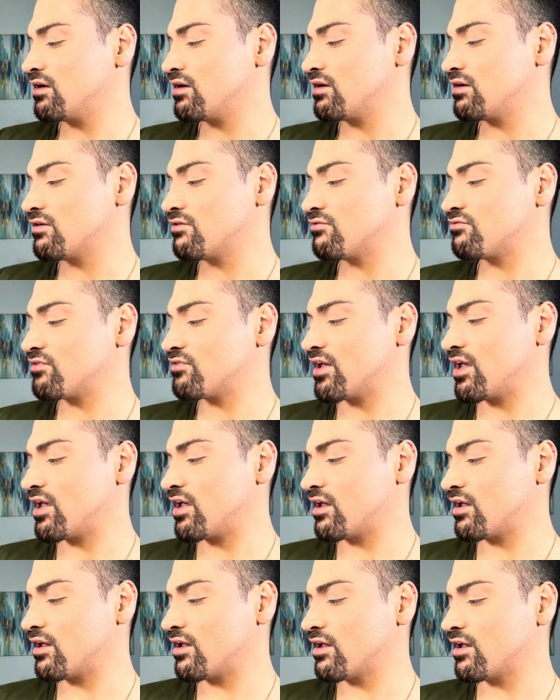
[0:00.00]
of
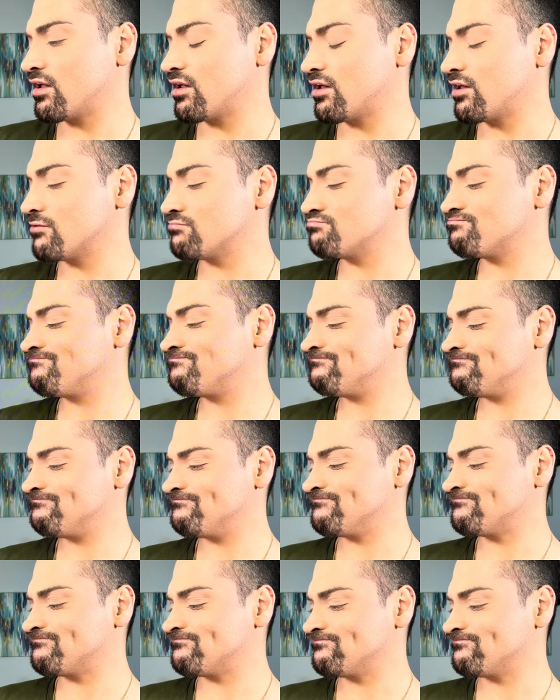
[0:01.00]
a,
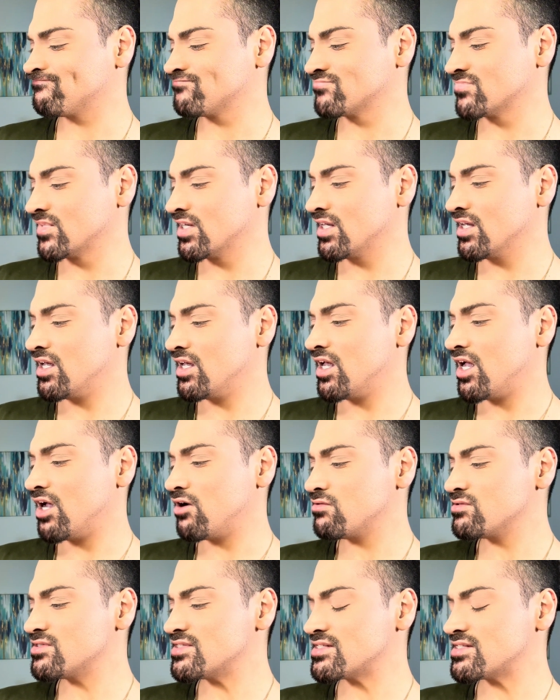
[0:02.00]

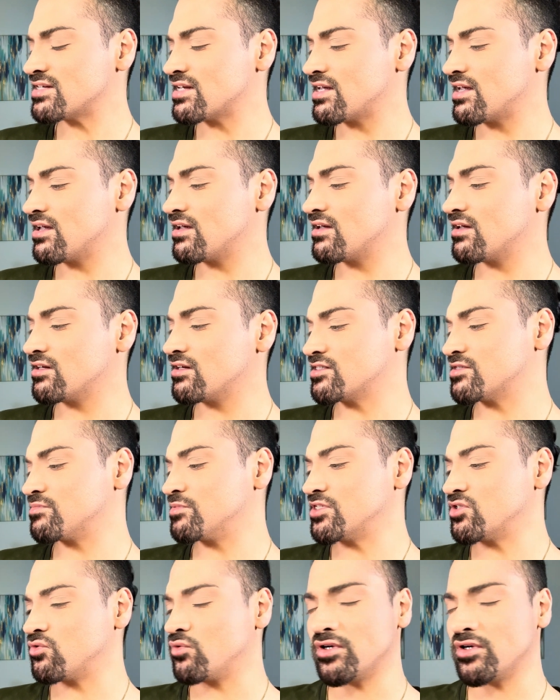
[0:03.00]
I would say it's
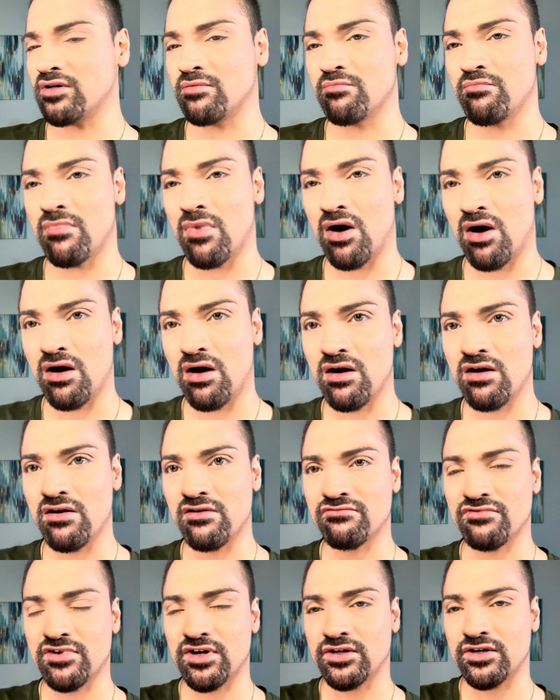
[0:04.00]
between a
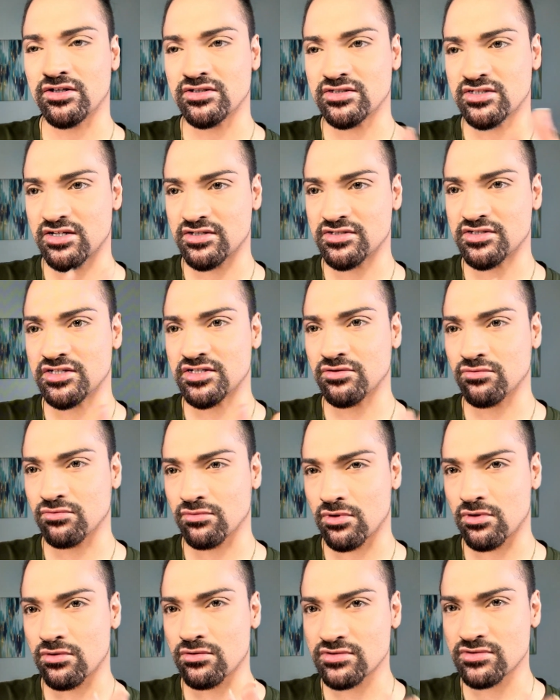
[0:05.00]
mauve and a dusty
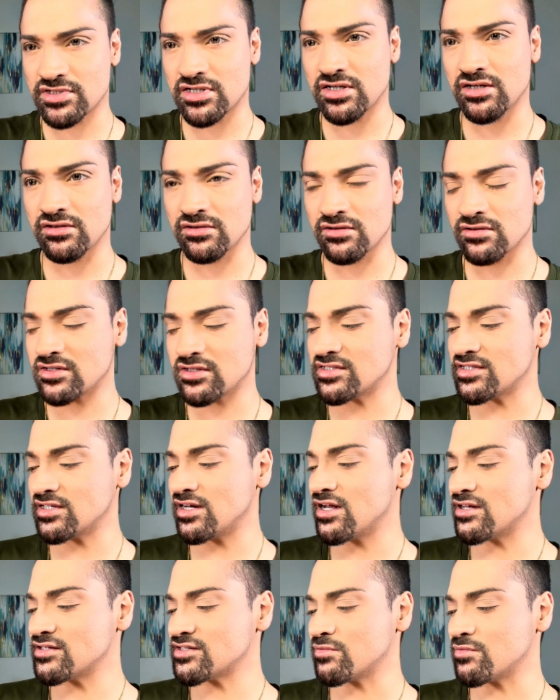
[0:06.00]
rose color because
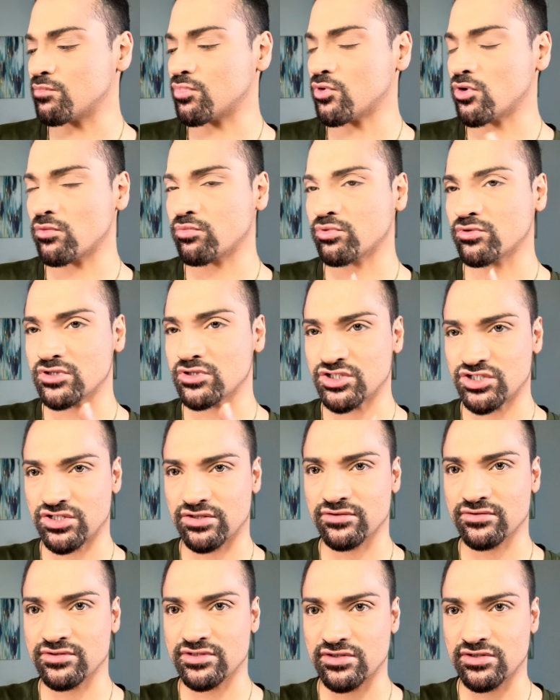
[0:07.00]
it has some purplish
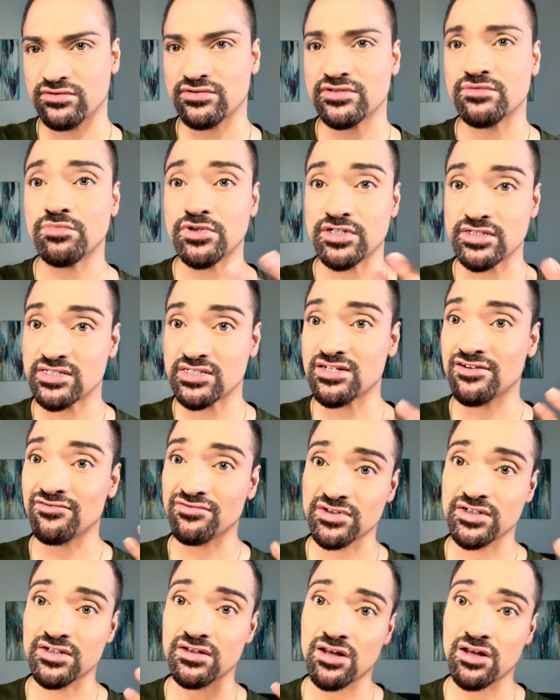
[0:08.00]
undertones, but it's
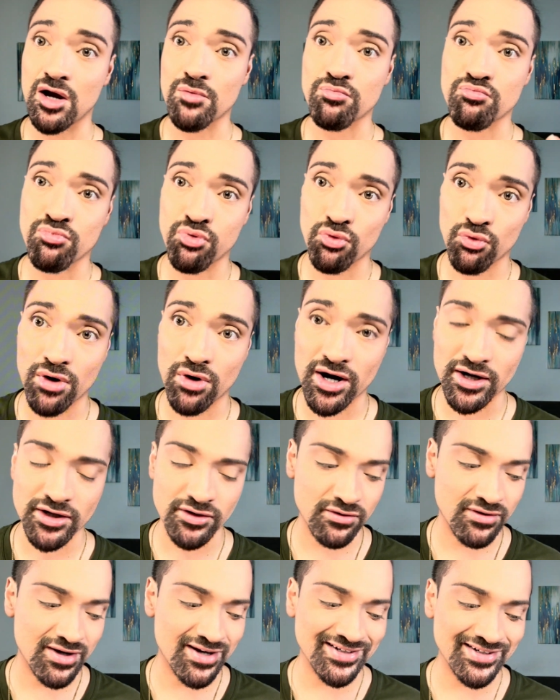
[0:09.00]
definitely a lot
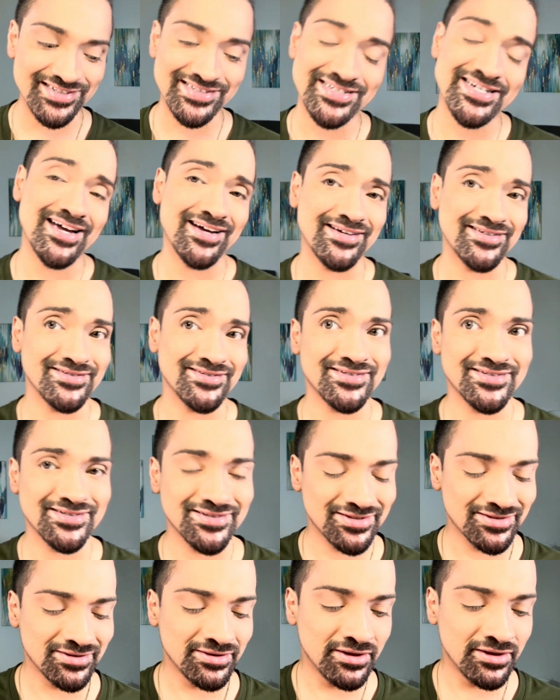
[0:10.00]
brighter and
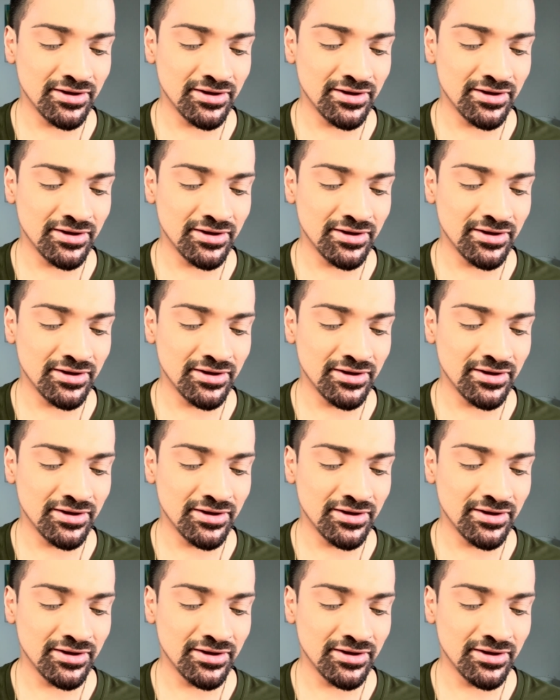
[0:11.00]
intense.